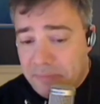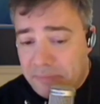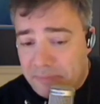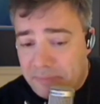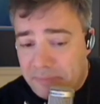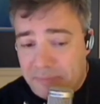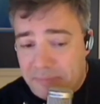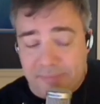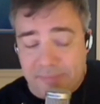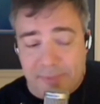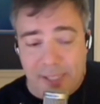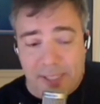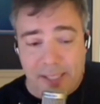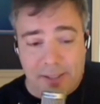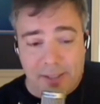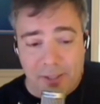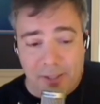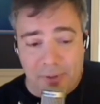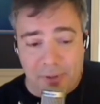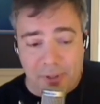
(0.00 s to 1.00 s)
Mm,
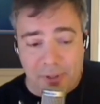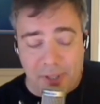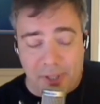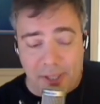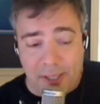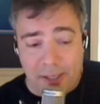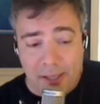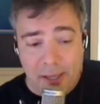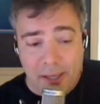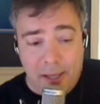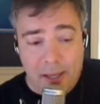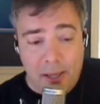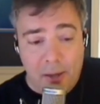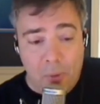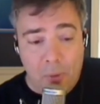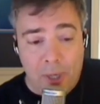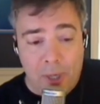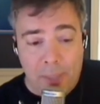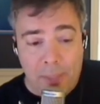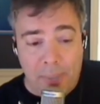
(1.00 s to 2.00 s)
that's interesting.
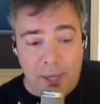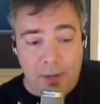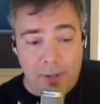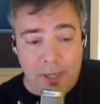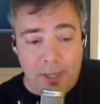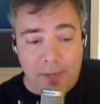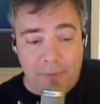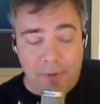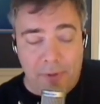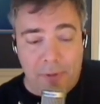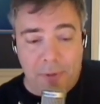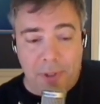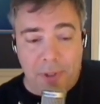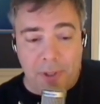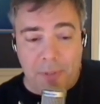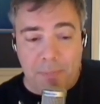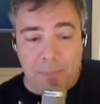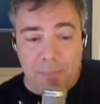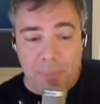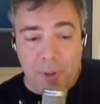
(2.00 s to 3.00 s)
What about if you
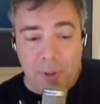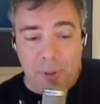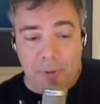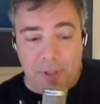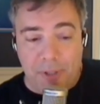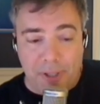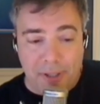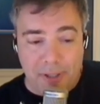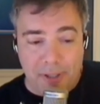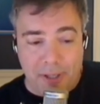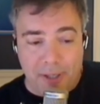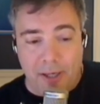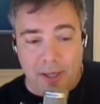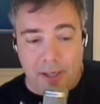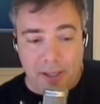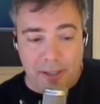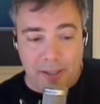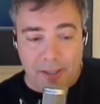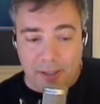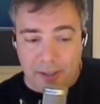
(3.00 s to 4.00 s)
just boot the
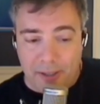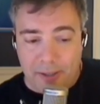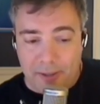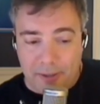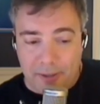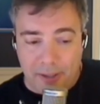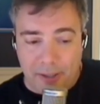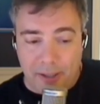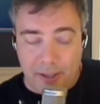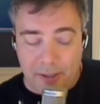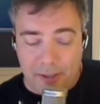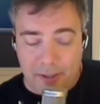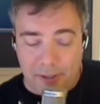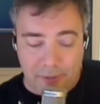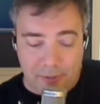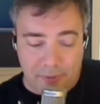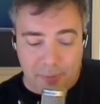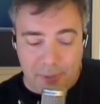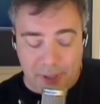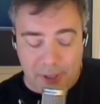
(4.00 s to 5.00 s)
heart, the heart,
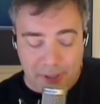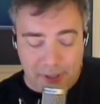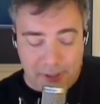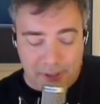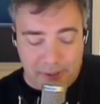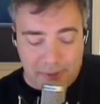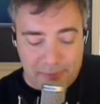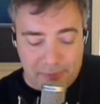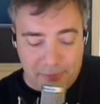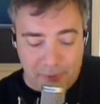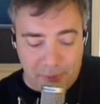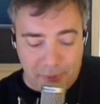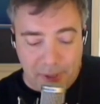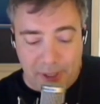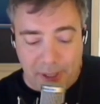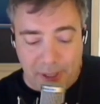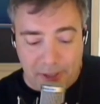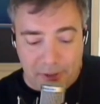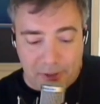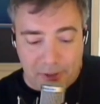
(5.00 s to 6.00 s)
you know, from the uh, from
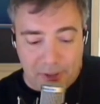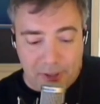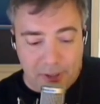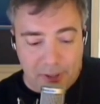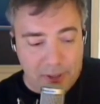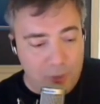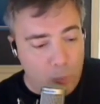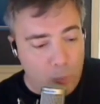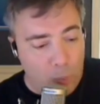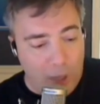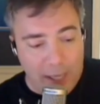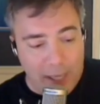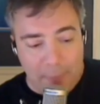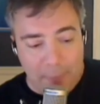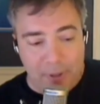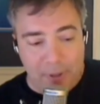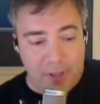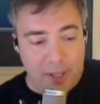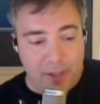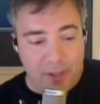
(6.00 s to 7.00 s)
the disk, the
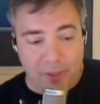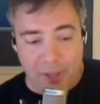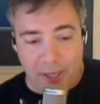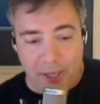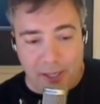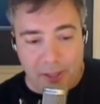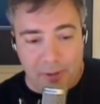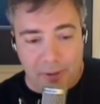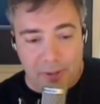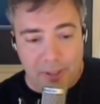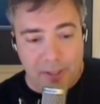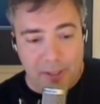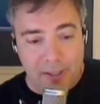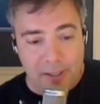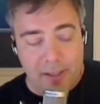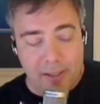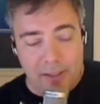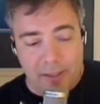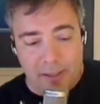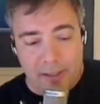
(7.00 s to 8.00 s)
wipe CD, the yeah, thing out,
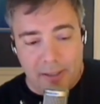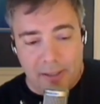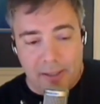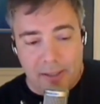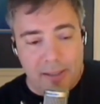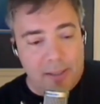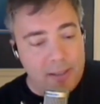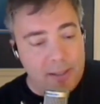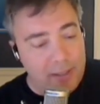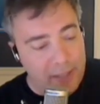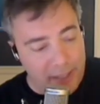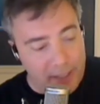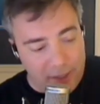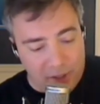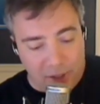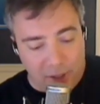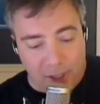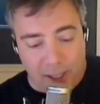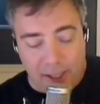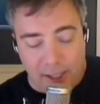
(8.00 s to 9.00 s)
DVD, yeah.
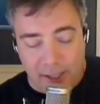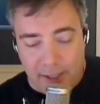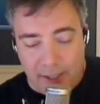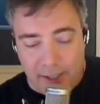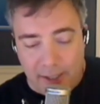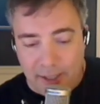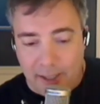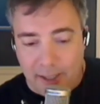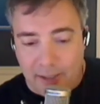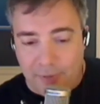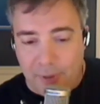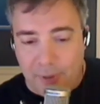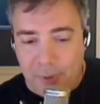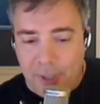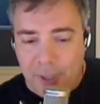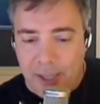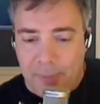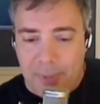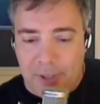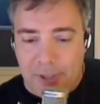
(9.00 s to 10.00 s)
install it and activate?
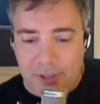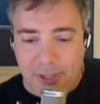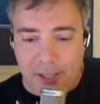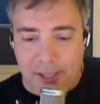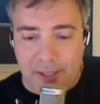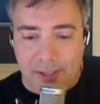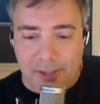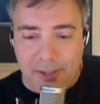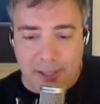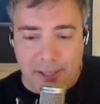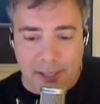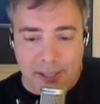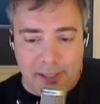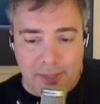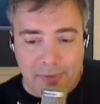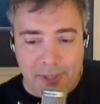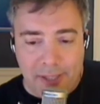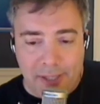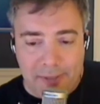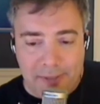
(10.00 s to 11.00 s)
What happens then? Does it
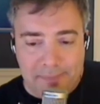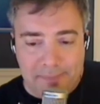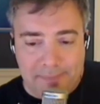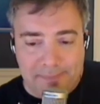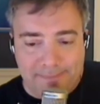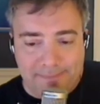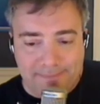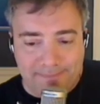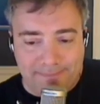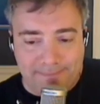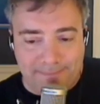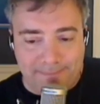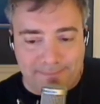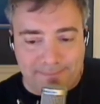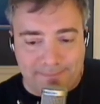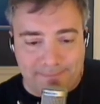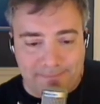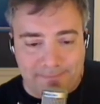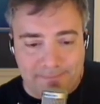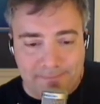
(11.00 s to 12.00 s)
activate?
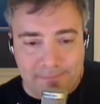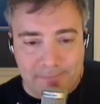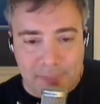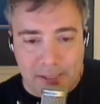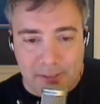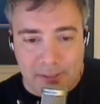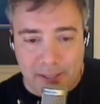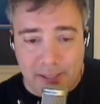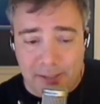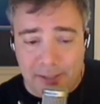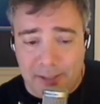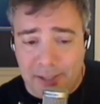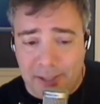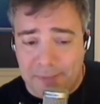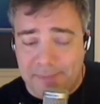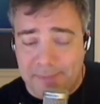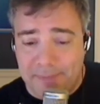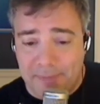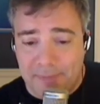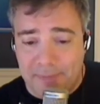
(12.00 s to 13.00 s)
Hmm, I don't
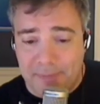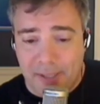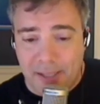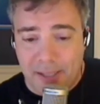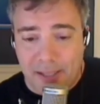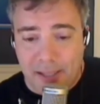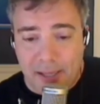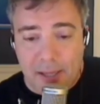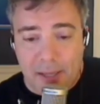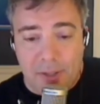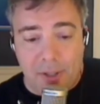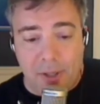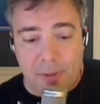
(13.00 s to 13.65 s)
know. We don't know.